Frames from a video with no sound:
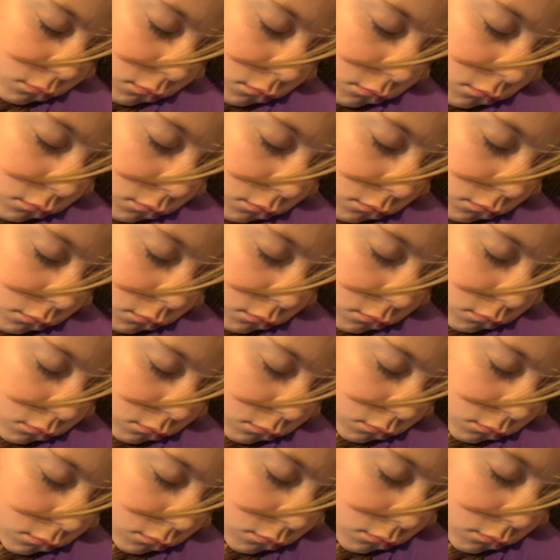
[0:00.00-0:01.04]
Aydah's or out.
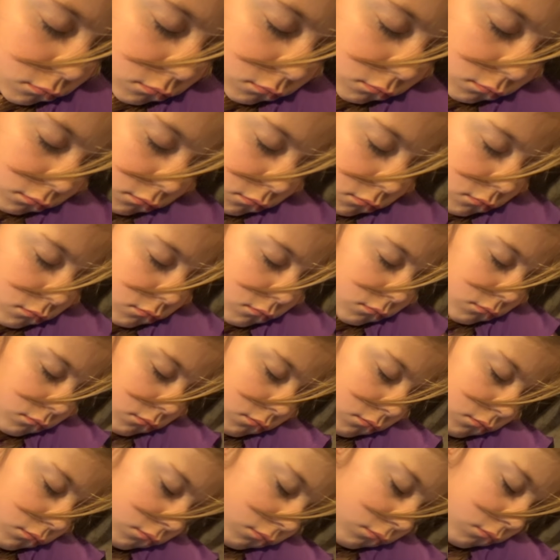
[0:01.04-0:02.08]
she won't go to sleep.